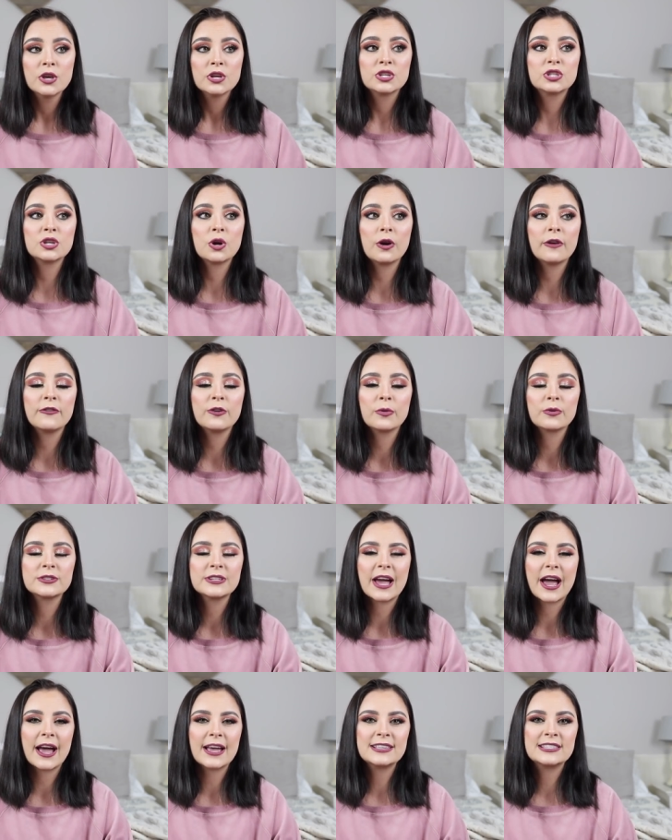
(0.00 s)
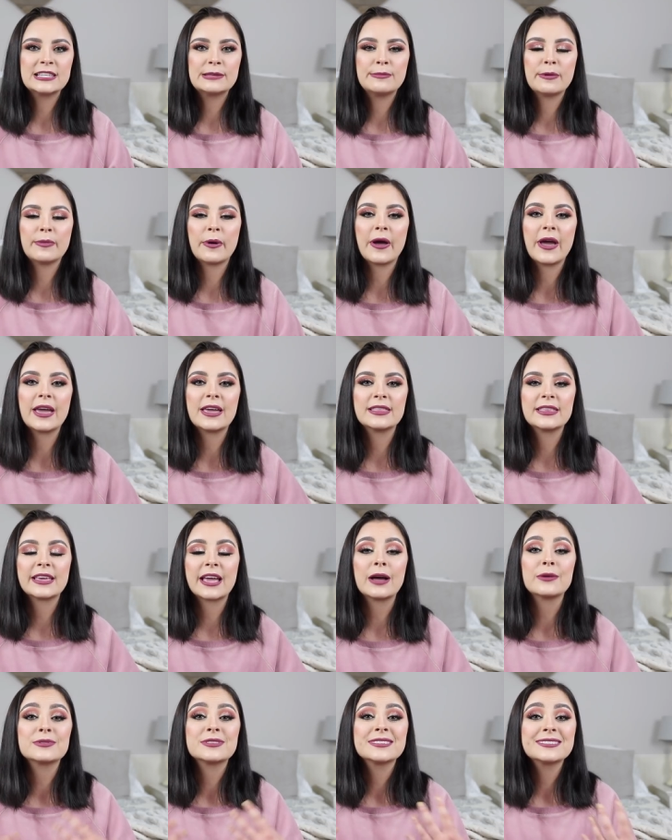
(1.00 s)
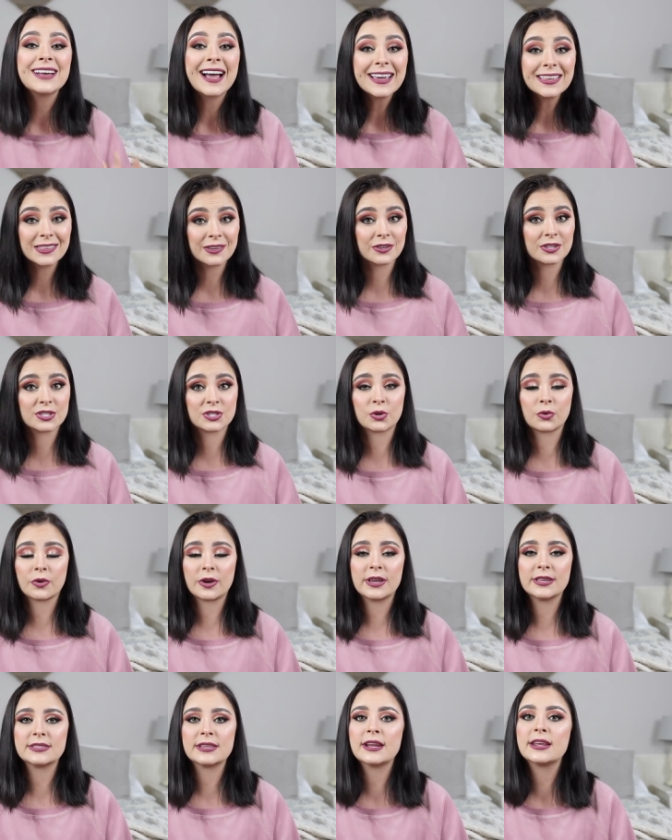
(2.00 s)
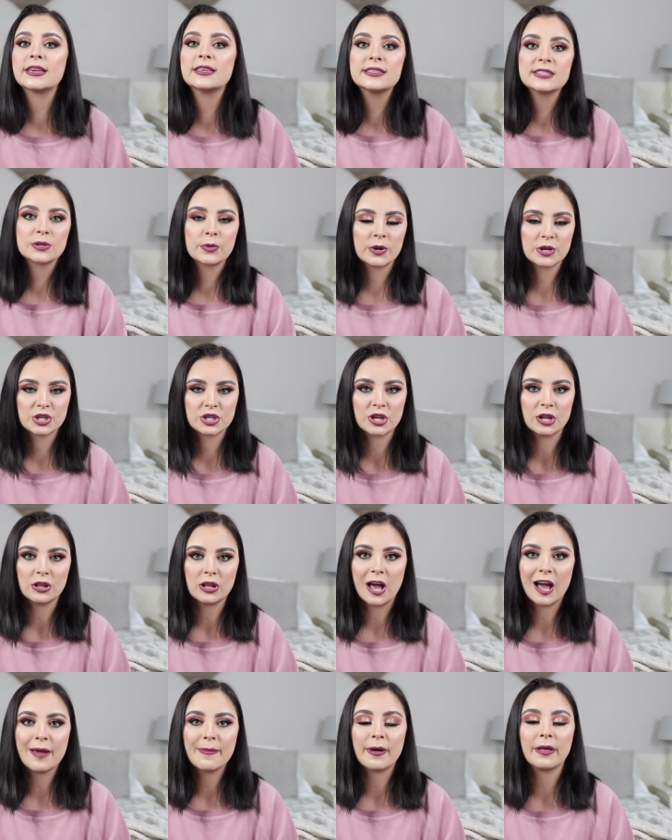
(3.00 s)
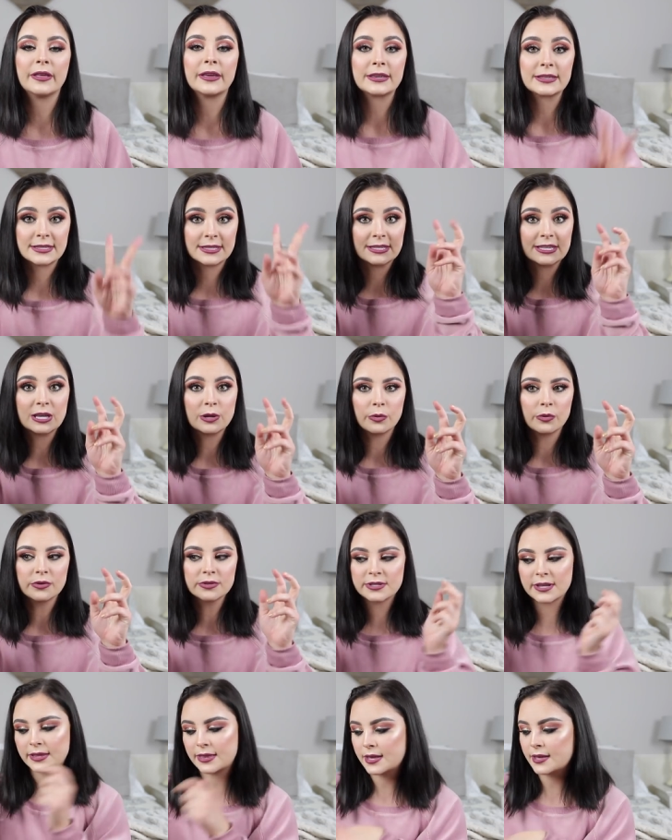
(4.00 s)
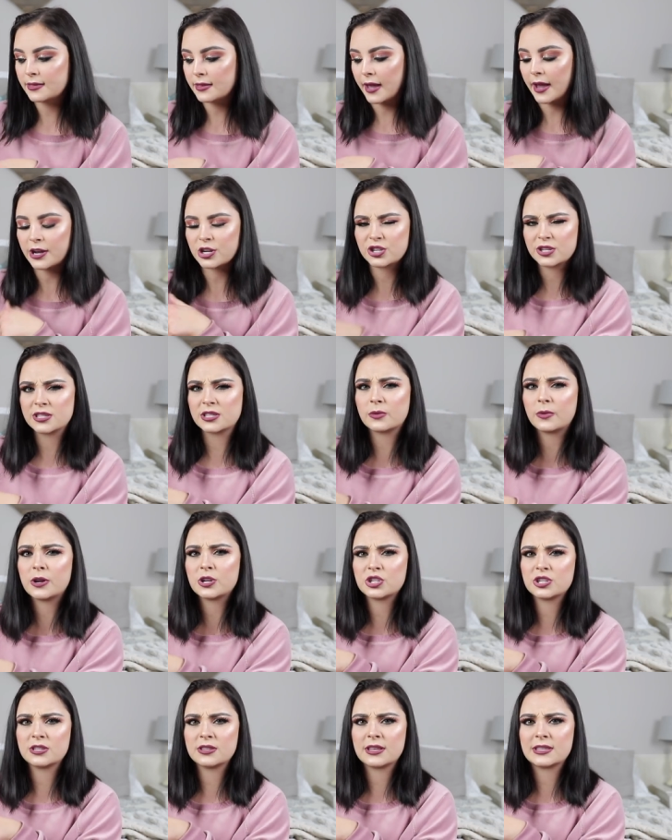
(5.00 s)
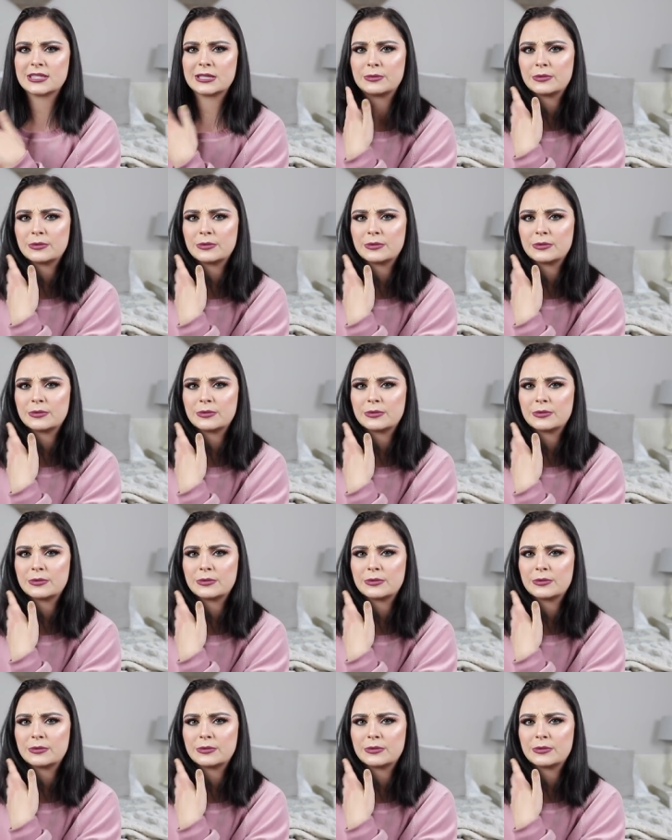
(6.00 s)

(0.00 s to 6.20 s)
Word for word: So if you were to ask them about anything outside their stories, and I get this question a lot about like sequels, I think that actually is a question that